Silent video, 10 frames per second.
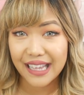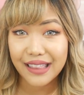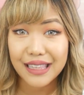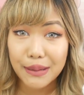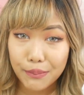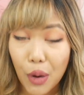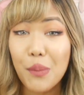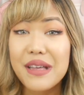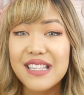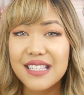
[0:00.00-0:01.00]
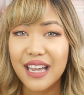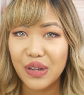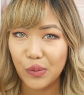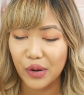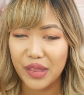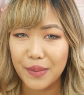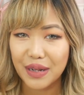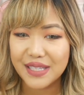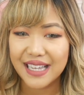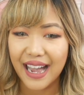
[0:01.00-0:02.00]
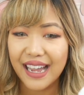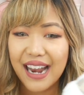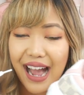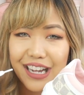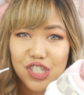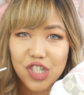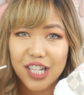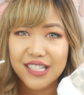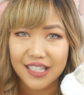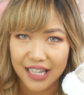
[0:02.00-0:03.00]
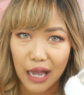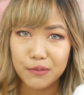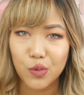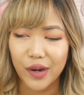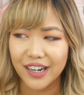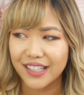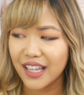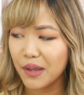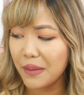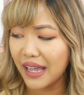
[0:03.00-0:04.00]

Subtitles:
and the moment I wore them outside I just kept wearing them,